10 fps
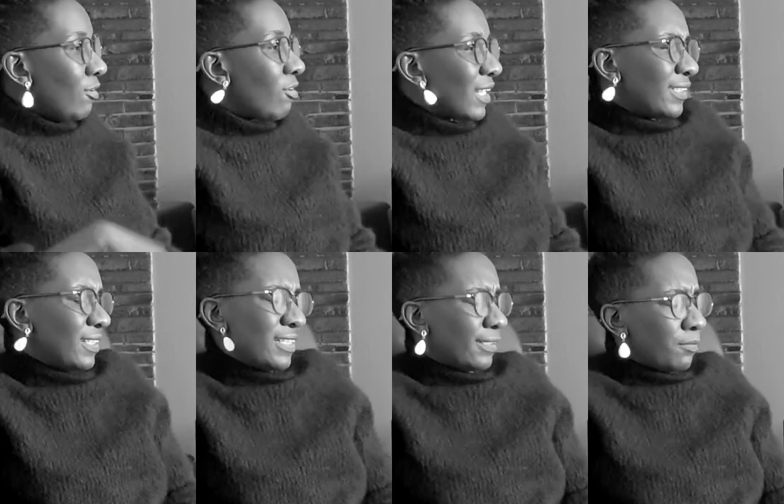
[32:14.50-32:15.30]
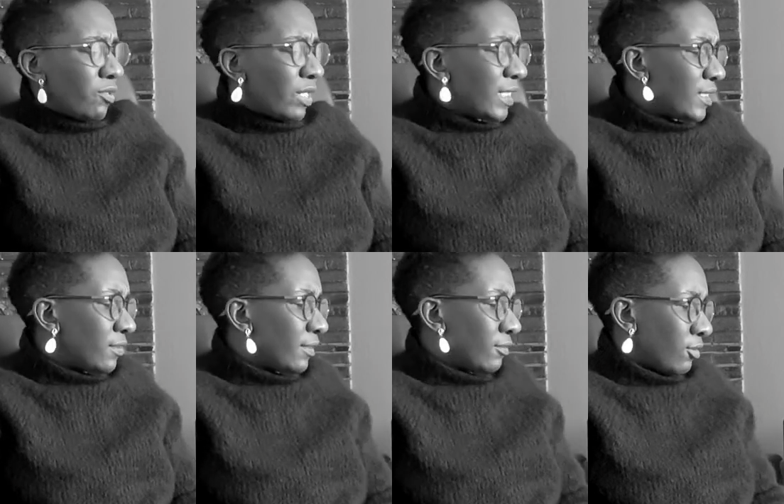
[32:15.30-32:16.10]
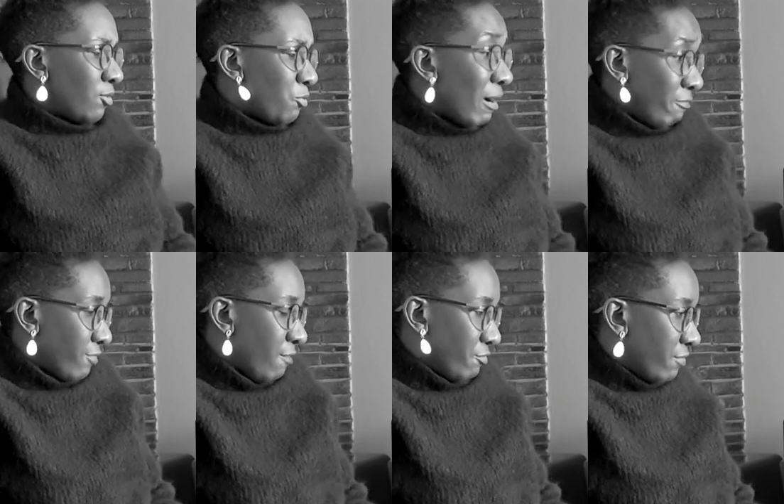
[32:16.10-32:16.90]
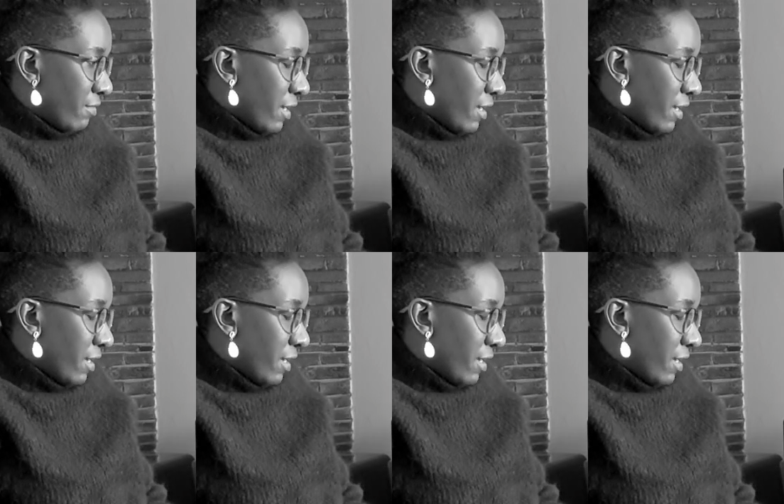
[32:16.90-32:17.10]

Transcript: No, that's an SME, right? You yeah. know, we've, we've,